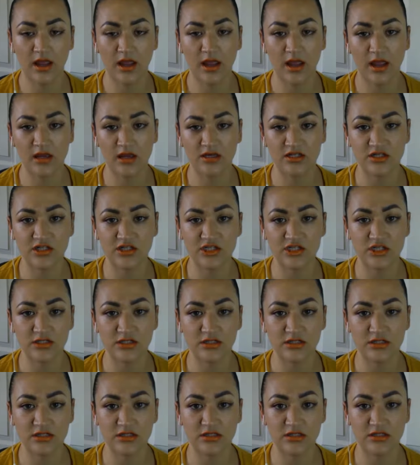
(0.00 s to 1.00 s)
and
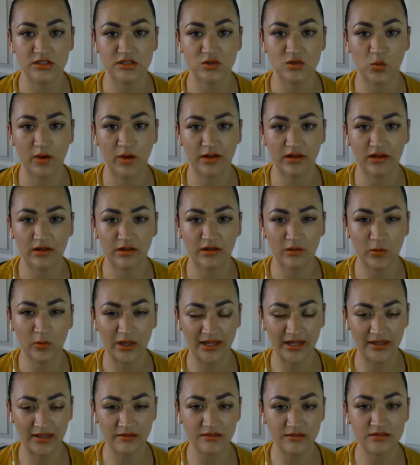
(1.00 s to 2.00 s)
additionally the sweat
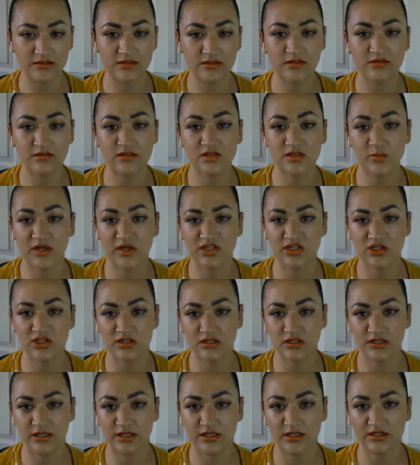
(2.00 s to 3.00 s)
glands.
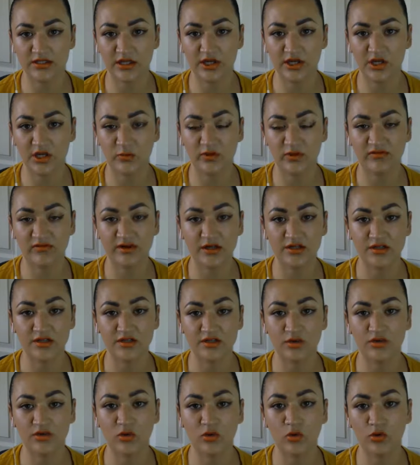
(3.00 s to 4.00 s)
Sebaceous glands are going to provide
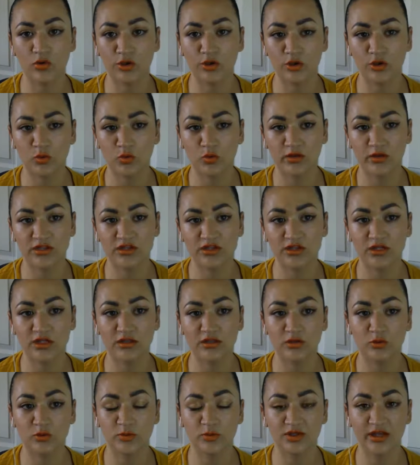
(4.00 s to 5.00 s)
us with oil, which
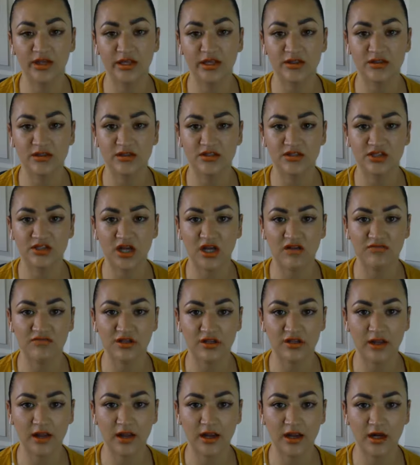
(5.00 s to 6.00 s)
can lubricate the shaft
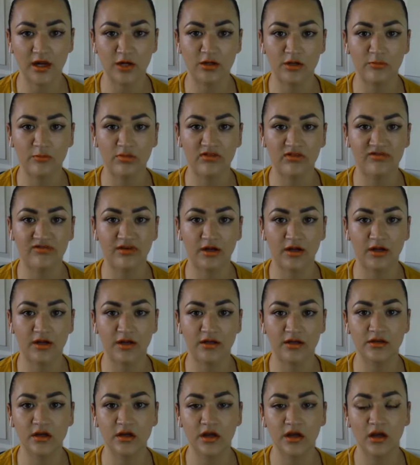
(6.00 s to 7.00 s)
of the hair and
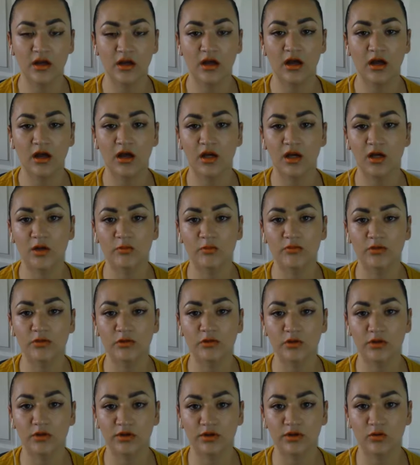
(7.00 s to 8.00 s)
provide
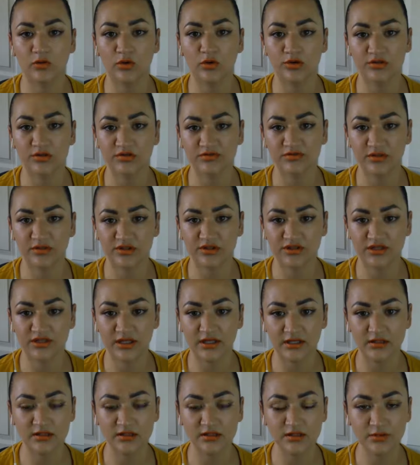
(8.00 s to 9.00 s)
oils for our
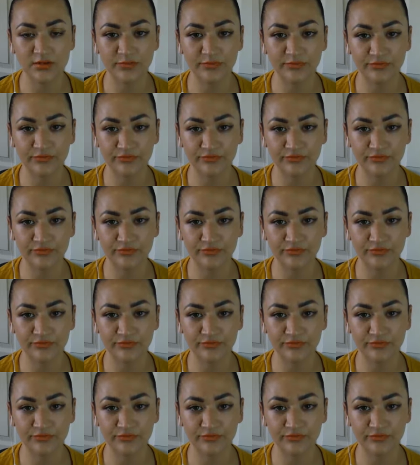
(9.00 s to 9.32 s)
skins.